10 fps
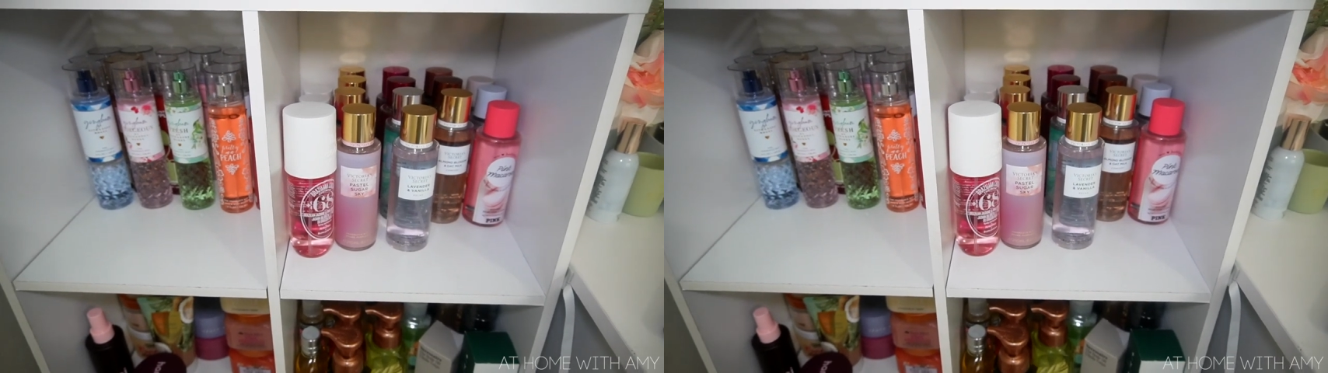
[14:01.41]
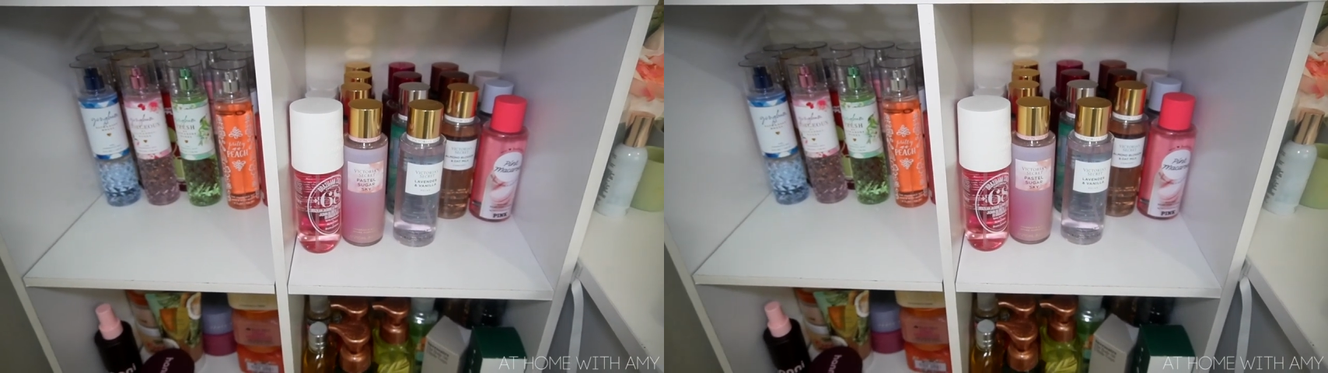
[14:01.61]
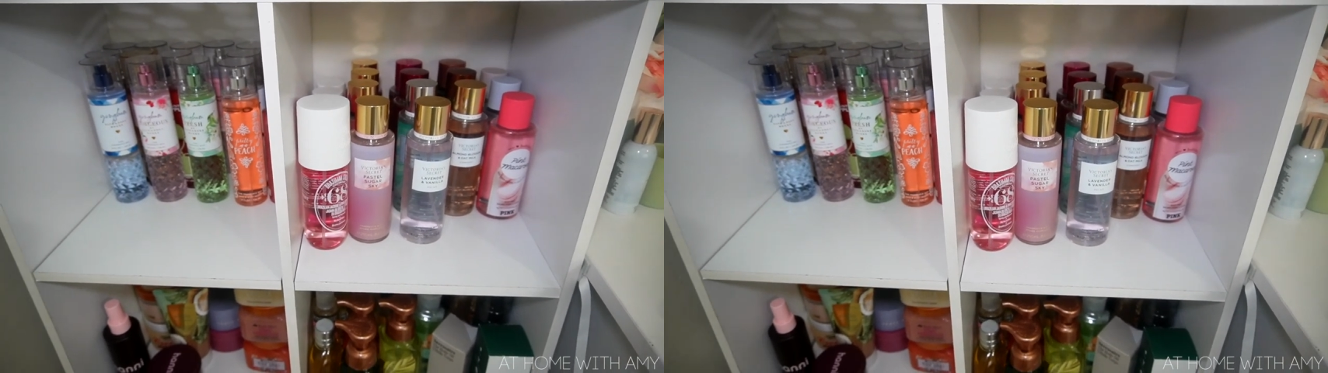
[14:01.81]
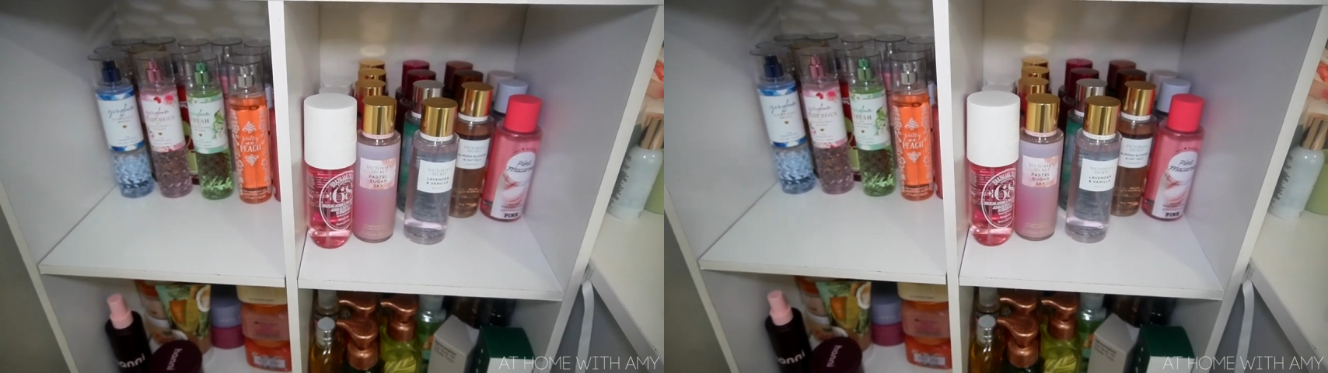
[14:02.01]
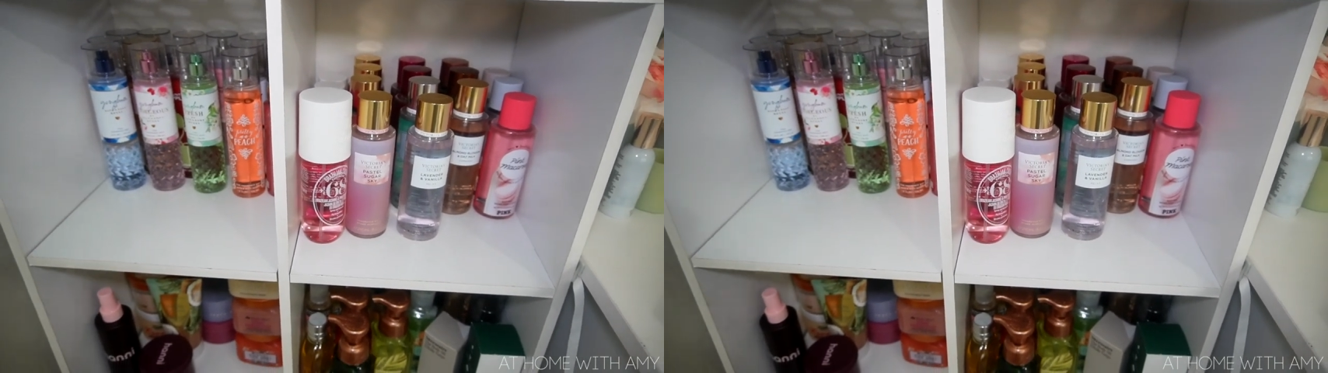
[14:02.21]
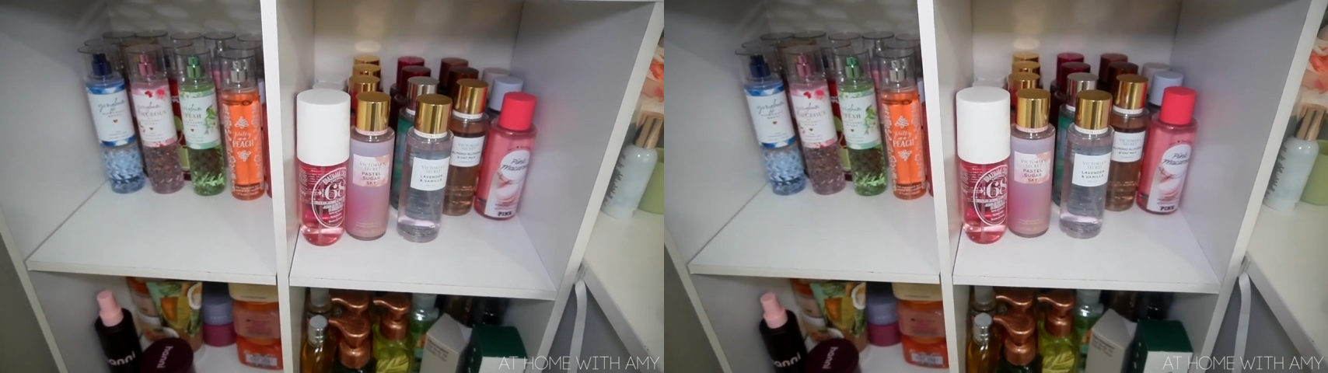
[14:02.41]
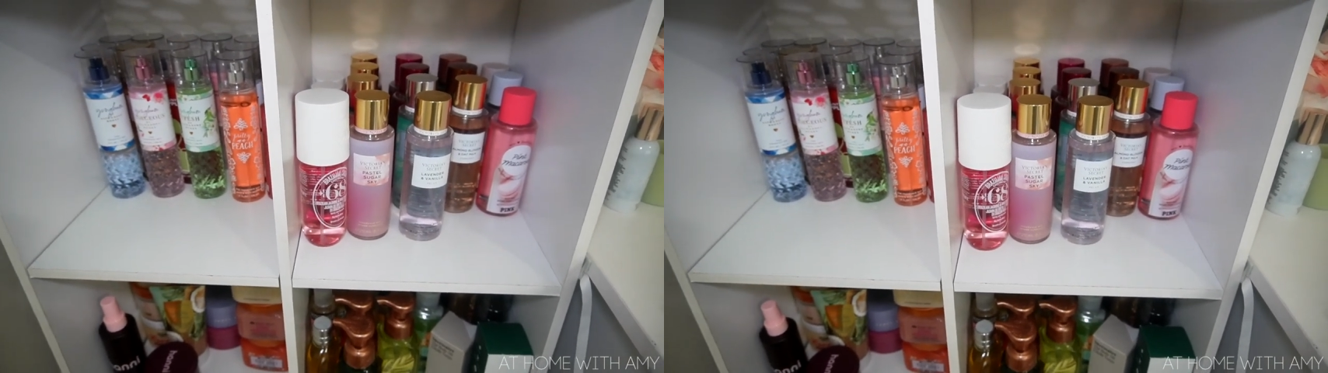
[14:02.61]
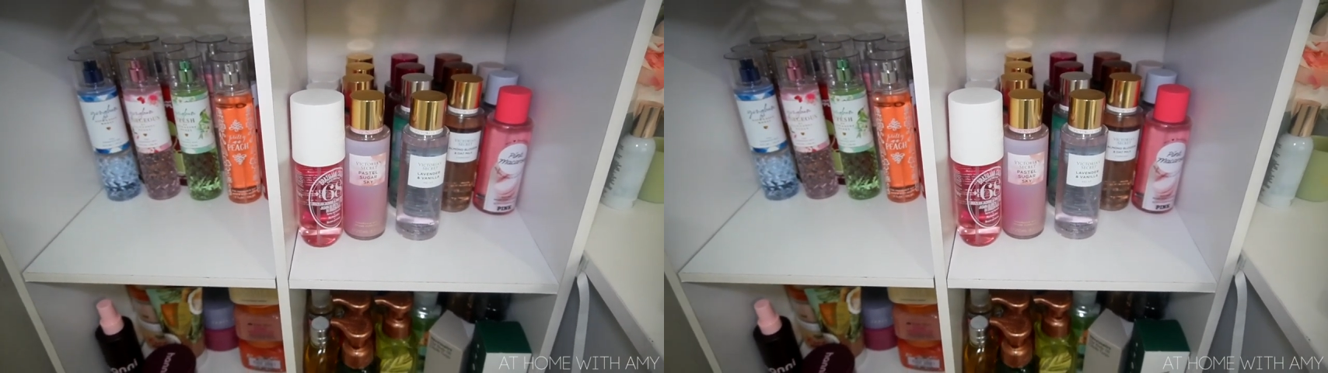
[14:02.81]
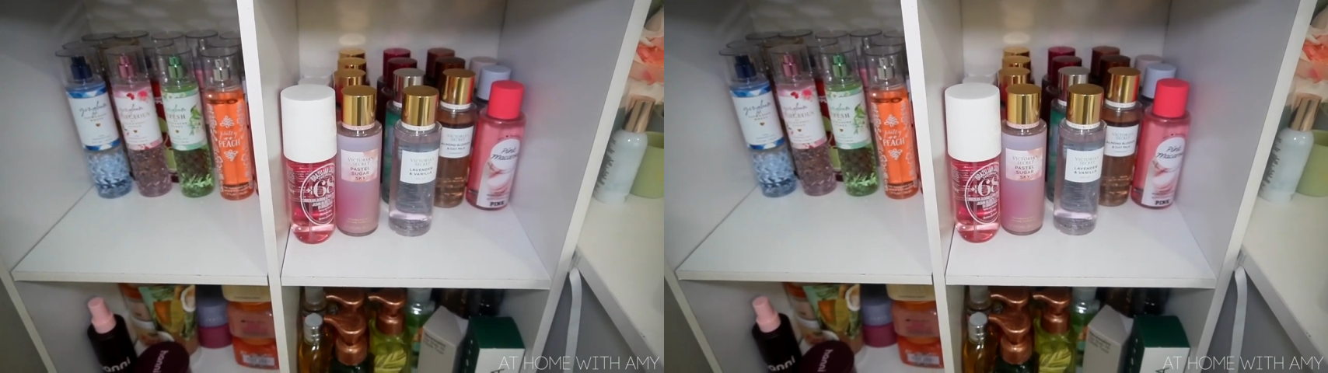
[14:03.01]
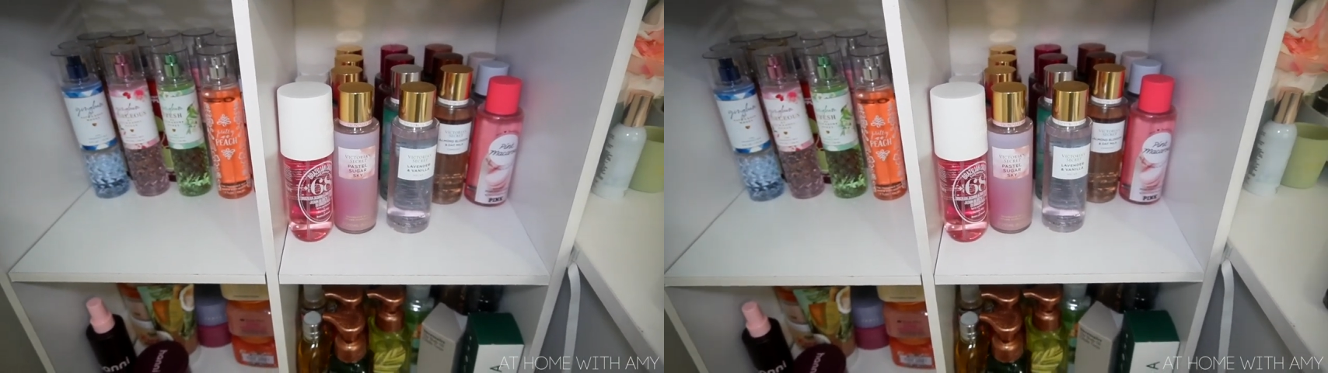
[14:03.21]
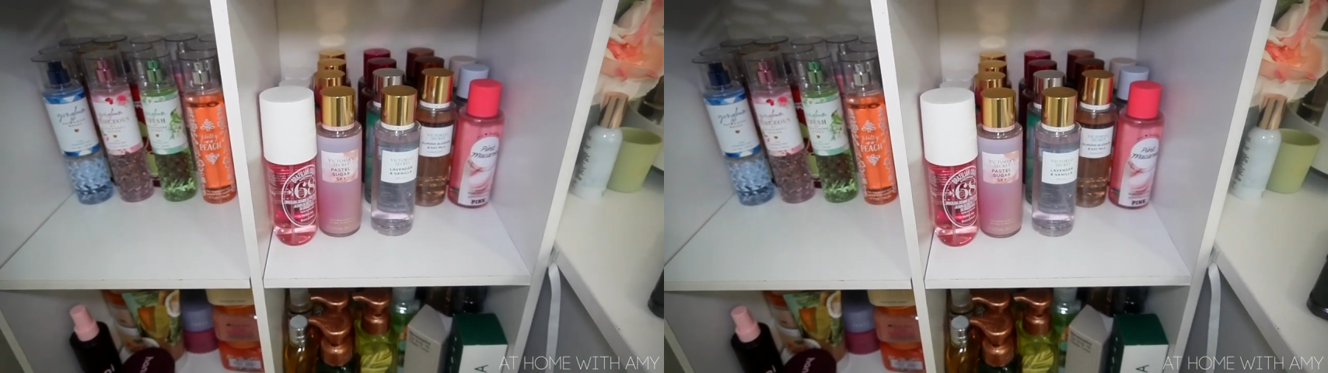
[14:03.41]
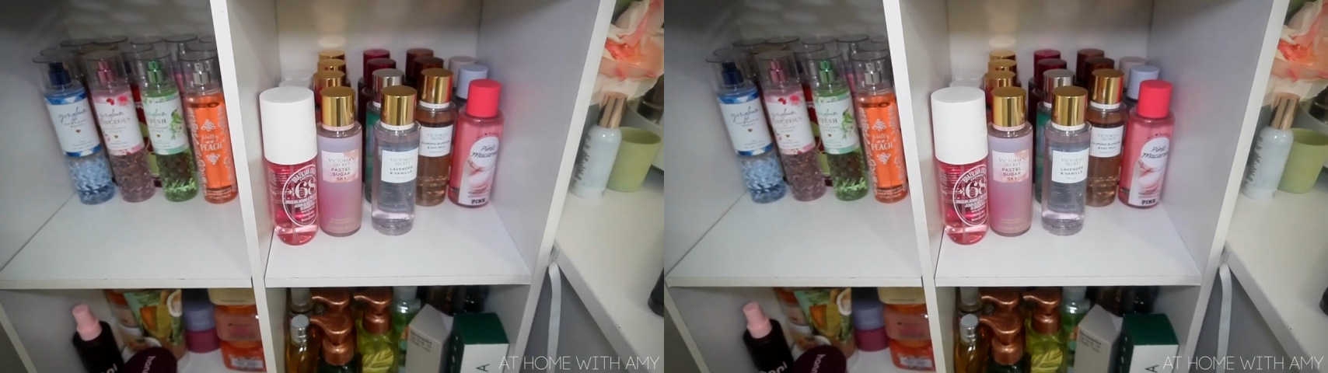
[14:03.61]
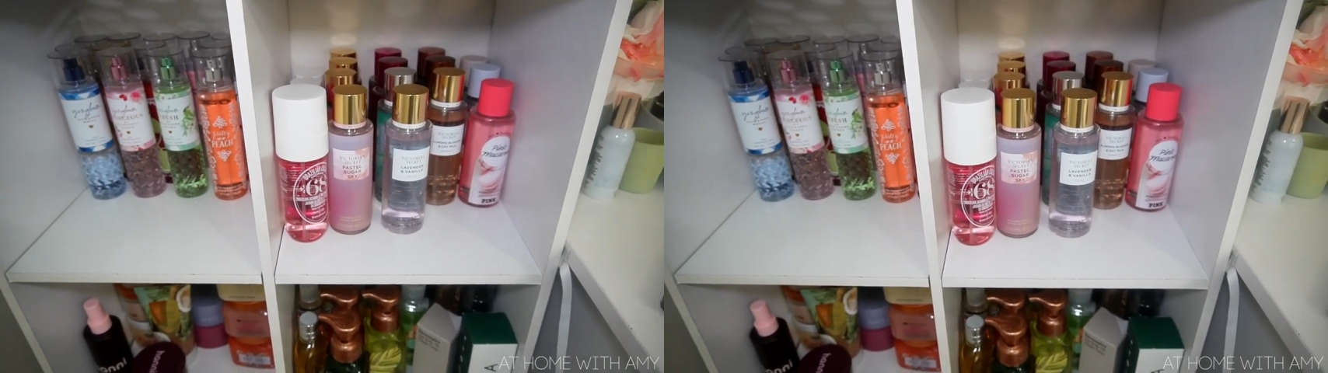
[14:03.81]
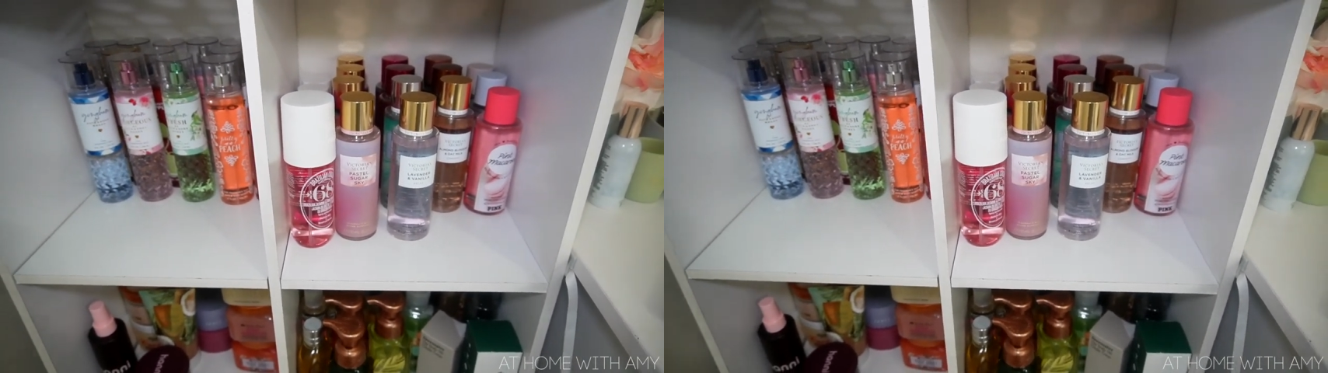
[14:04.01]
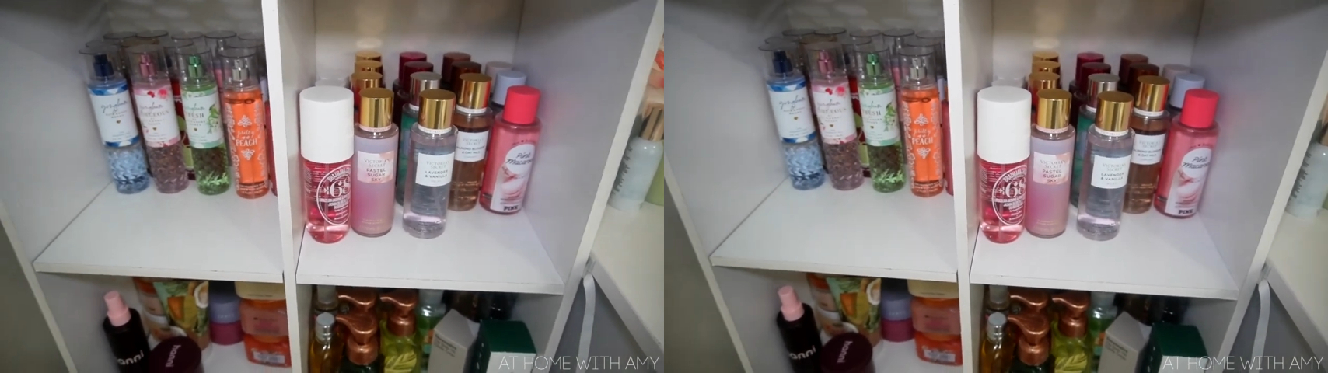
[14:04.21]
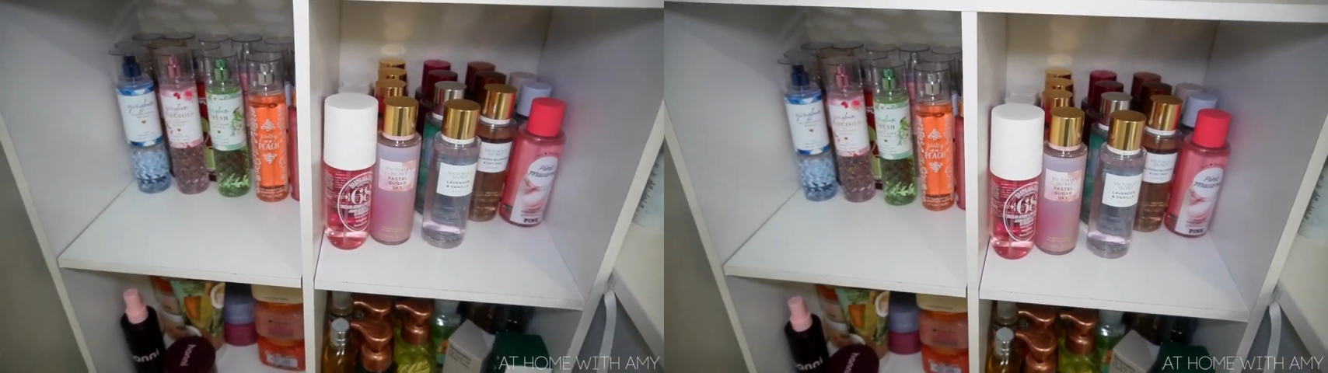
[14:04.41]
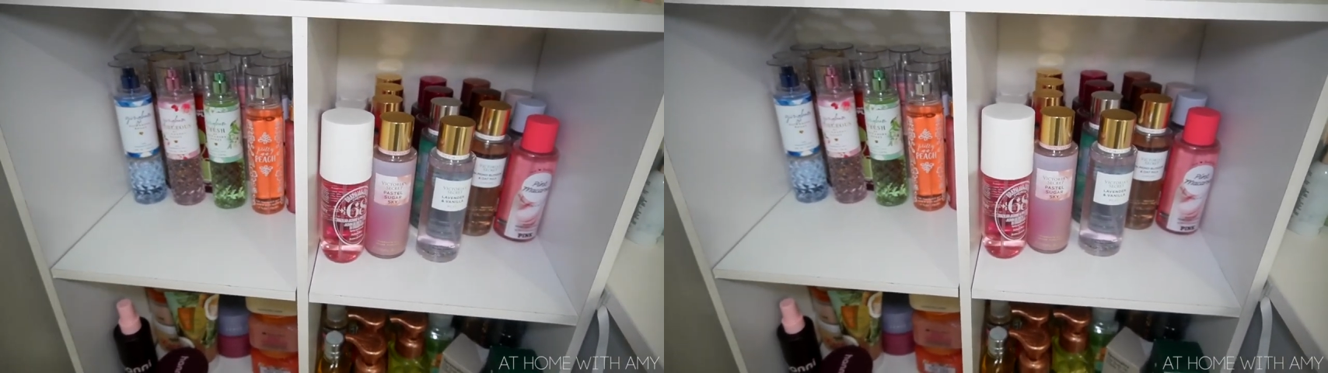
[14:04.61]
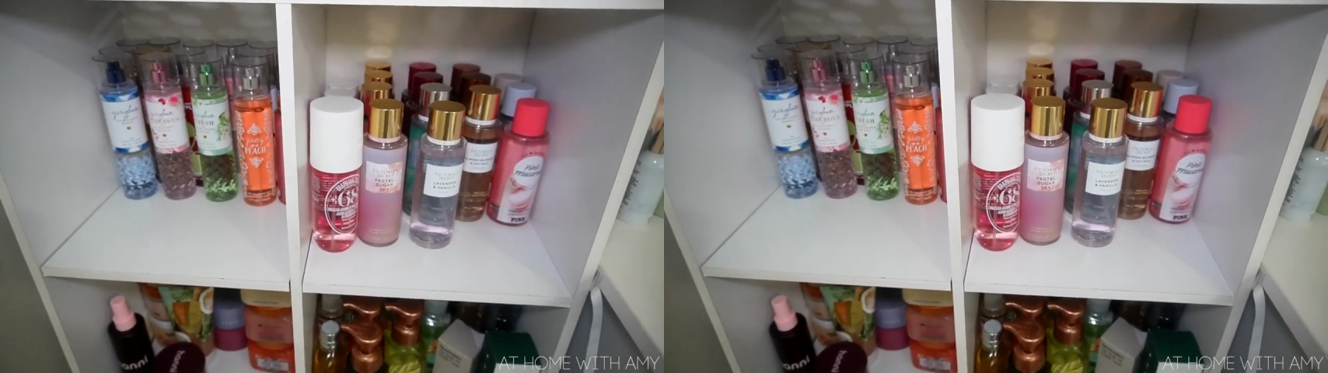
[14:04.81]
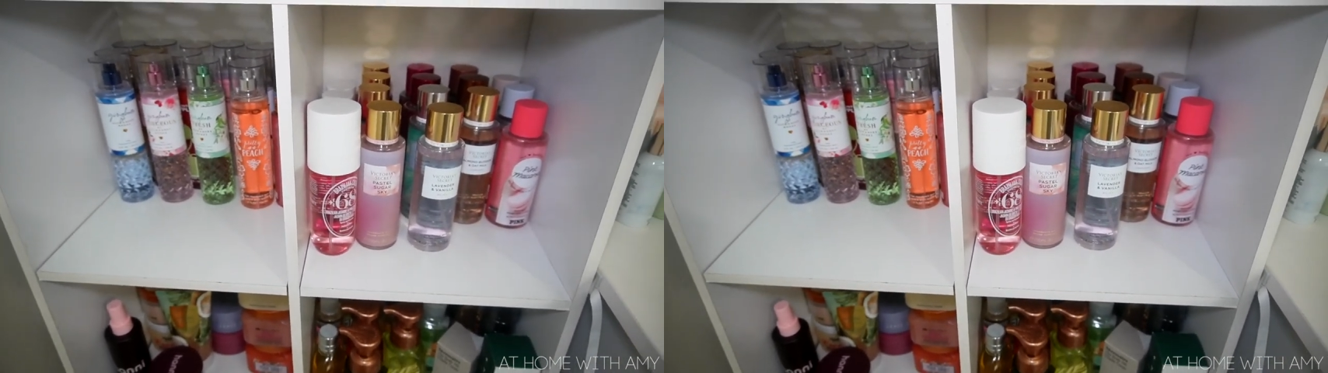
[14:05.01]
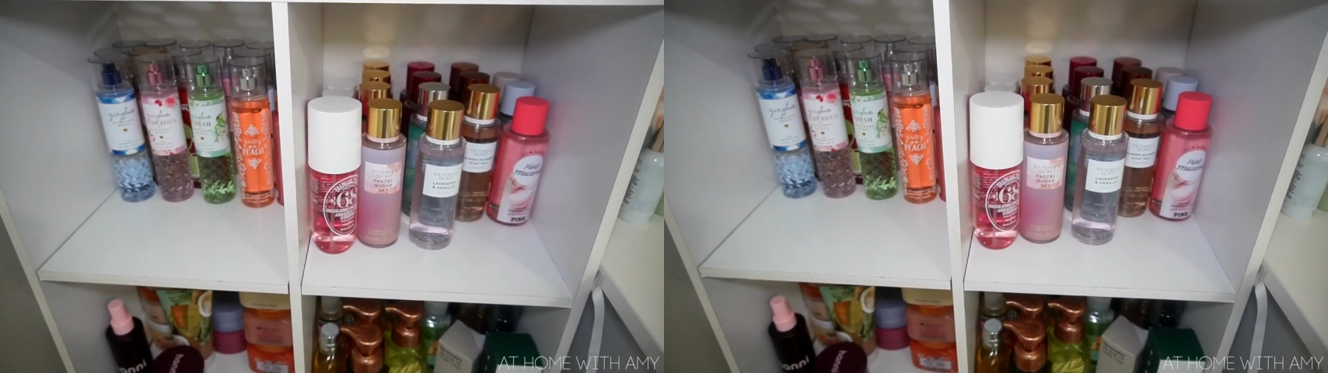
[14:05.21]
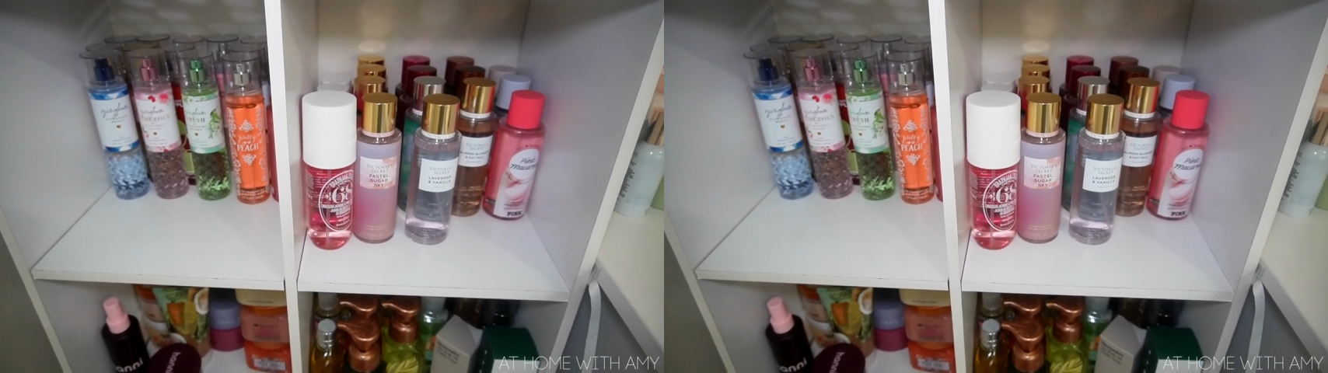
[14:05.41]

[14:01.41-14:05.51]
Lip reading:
[unreadable: no face in view]